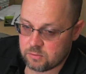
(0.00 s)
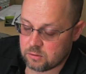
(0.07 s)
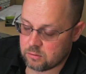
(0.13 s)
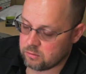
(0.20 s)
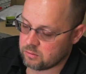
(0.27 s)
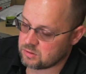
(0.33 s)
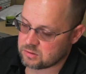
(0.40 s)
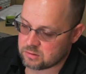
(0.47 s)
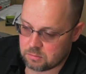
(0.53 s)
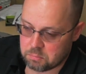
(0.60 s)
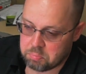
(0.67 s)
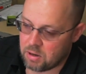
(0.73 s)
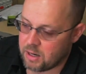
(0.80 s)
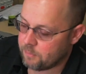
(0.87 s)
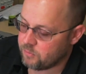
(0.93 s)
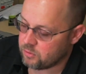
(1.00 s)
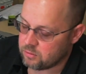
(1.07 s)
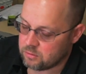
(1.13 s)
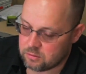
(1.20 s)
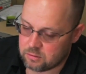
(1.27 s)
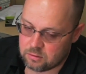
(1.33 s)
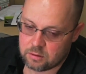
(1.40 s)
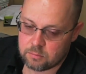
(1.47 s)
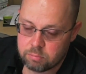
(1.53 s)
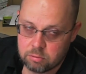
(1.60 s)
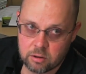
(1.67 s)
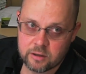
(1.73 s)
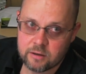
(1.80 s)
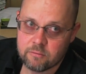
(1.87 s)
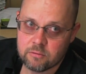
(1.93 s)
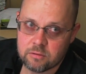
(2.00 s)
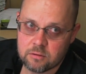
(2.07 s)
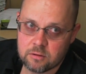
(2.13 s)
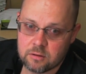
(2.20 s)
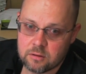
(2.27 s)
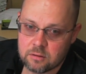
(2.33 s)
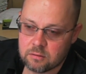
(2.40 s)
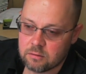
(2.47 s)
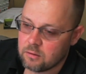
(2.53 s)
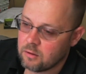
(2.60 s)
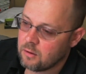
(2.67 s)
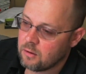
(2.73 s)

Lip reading: you literally just can pop the hood, unplug everything,